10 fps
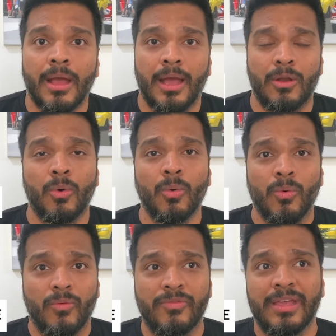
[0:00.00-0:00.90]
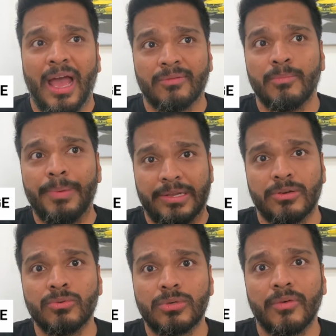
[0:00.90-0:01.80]
hello, we have a
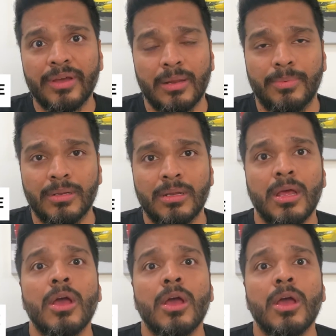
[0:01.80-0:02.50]
better route available.